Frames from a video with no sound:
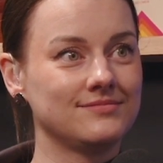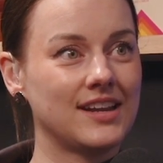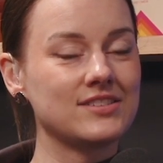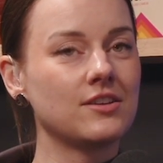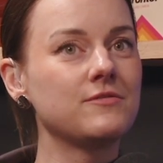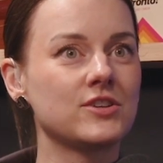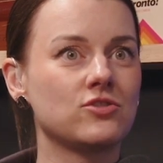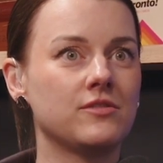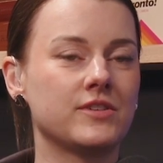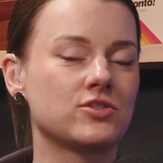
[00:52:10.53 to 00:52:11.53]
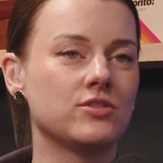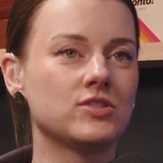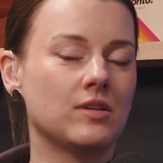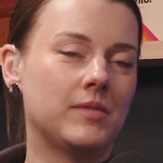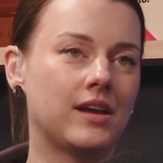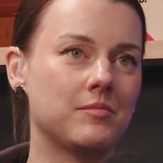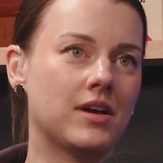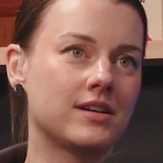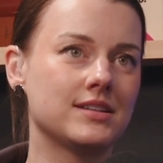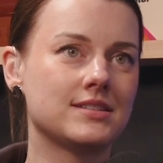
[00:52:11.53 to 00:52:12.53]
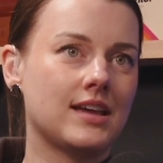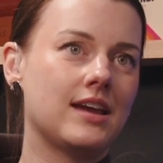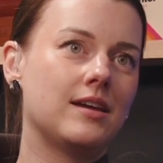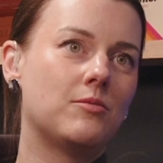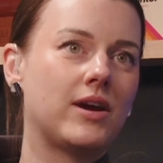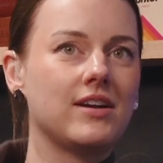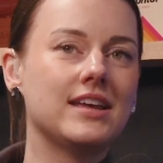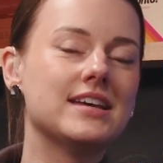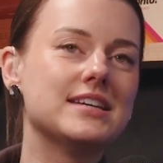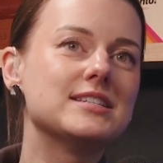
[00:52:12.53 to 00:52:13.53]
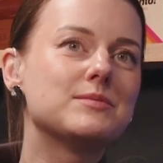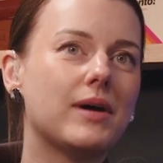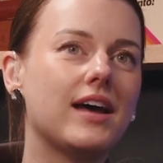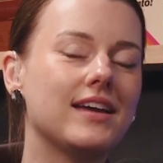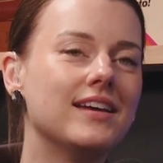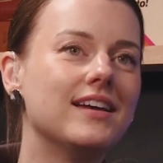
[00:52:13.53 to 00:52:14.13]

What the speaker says: And it's not official, so I'm like, I'm not going to say where it is, but